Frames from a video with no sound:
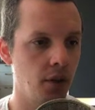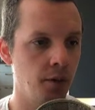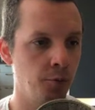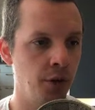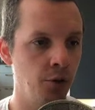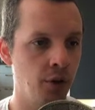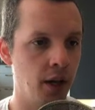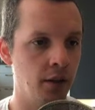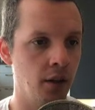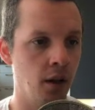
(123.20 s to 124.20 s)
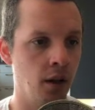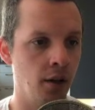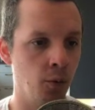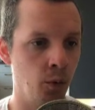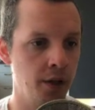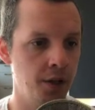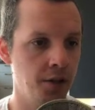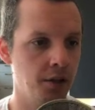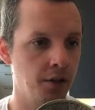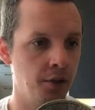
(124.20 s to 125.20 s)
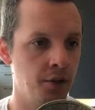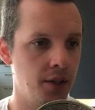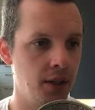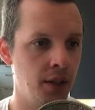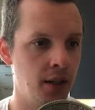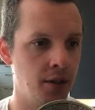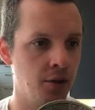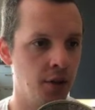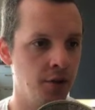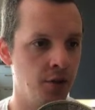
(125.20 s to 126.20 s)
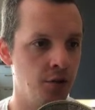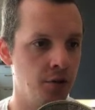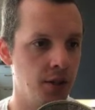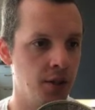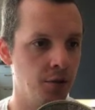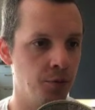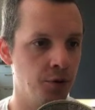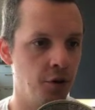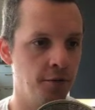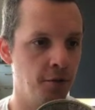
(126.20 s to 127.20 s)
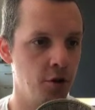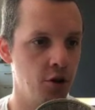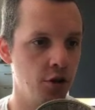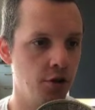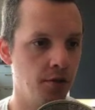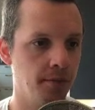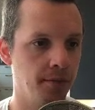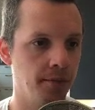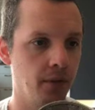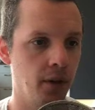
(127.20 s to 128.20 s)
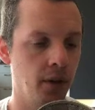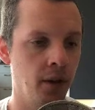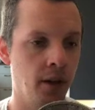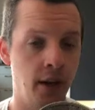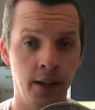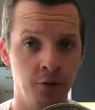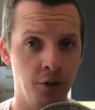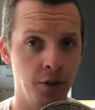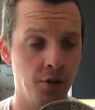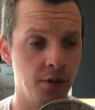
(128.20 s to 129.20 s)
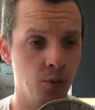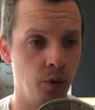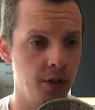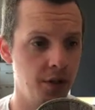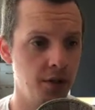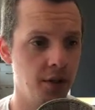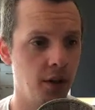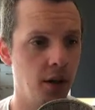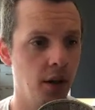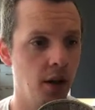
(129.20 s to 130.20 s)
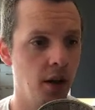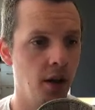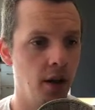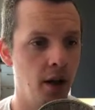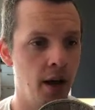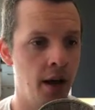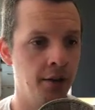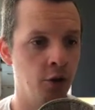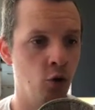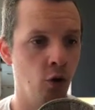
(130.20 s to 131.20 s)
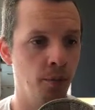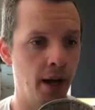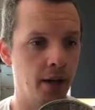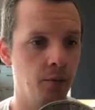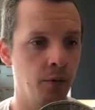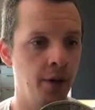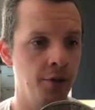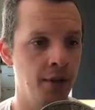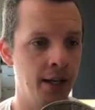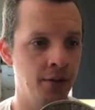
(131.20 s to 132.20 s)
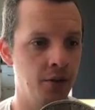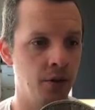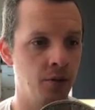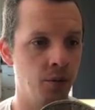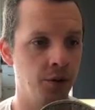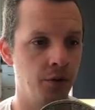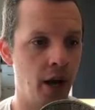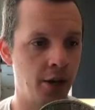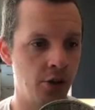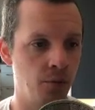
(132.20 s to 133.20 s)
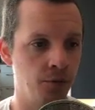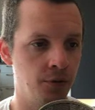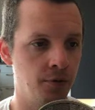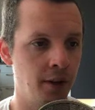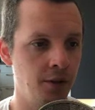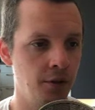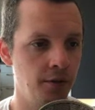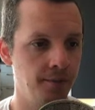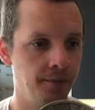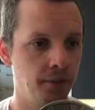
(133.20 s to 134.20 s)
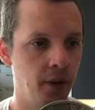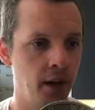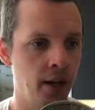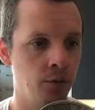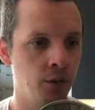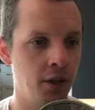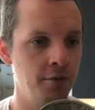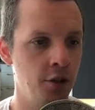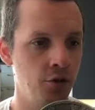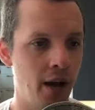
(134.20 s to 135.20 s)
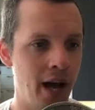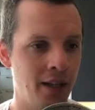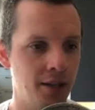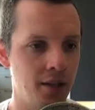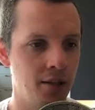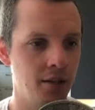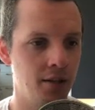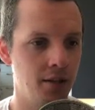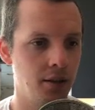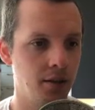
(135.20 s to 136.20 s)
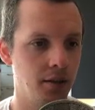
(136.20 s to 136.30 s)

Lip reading: if we look at a widget, you see that you can use this observe function. It returns a widget and a callback where you insert what you actually want to render, and whatever you access,